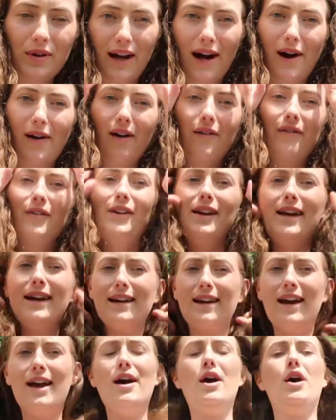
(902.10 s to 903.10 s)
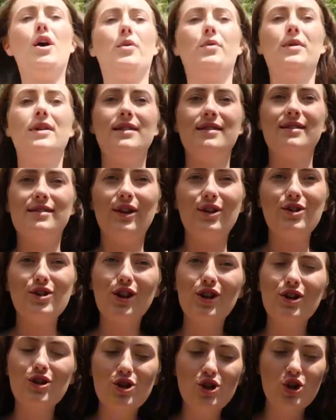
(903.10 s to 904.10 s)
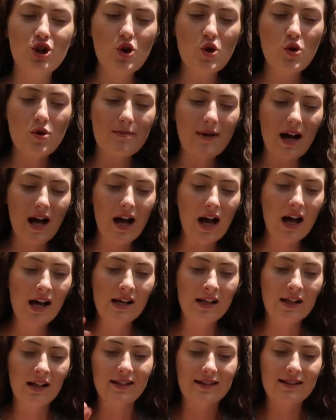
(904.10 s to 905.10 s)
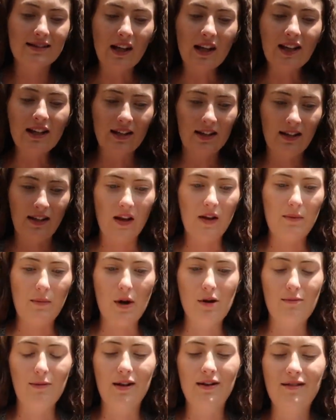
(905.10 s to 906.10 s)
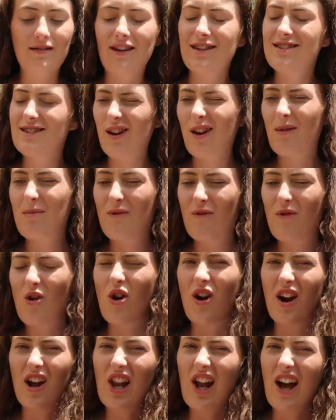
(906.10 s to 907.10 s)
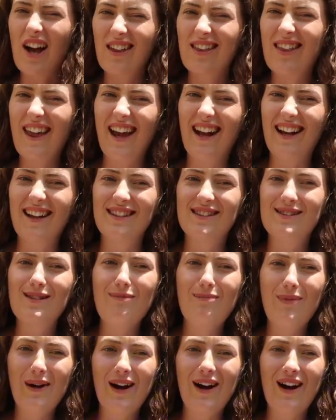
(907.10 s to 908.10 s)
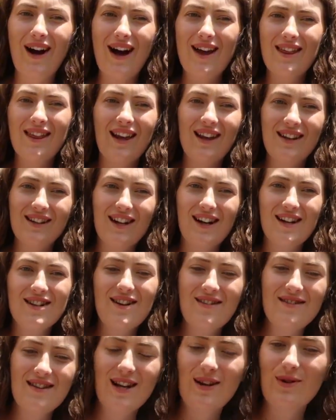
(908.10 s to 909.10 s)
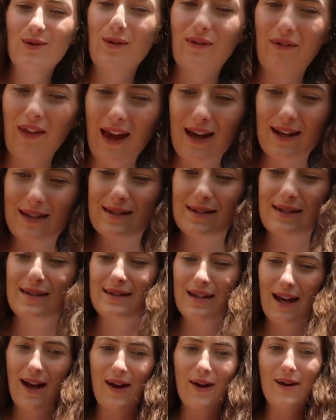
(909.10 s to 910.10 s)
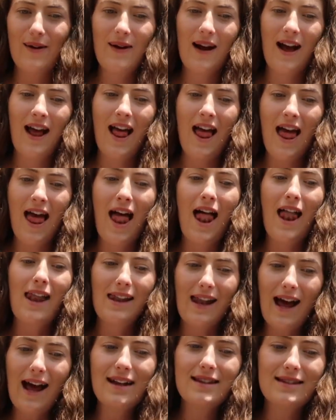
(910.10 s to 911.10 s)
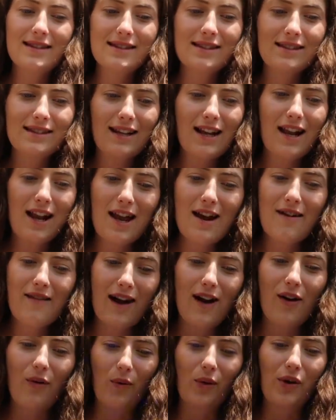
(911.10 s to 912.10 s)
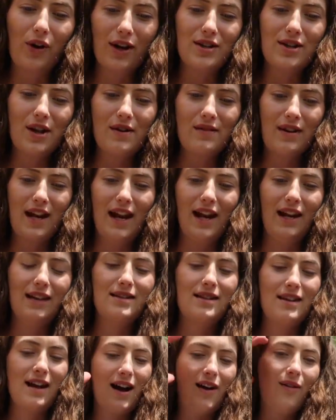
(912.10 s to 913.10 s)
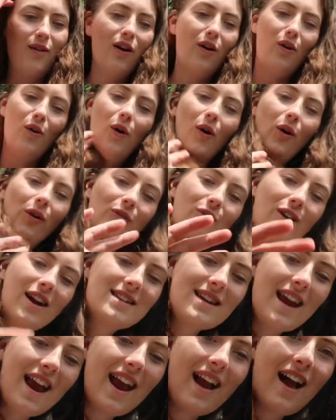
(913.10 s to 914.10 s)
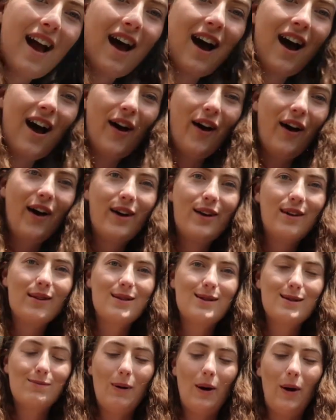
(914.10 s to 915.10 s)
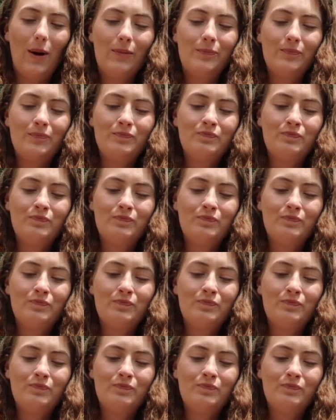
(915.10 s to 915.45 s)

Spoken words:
now. I feel like we're in such a consumer cycle at the moment, and don't get me wrong, I like things, but I think I don't need all of this. So let's clear out what I don't need. Now already I can spot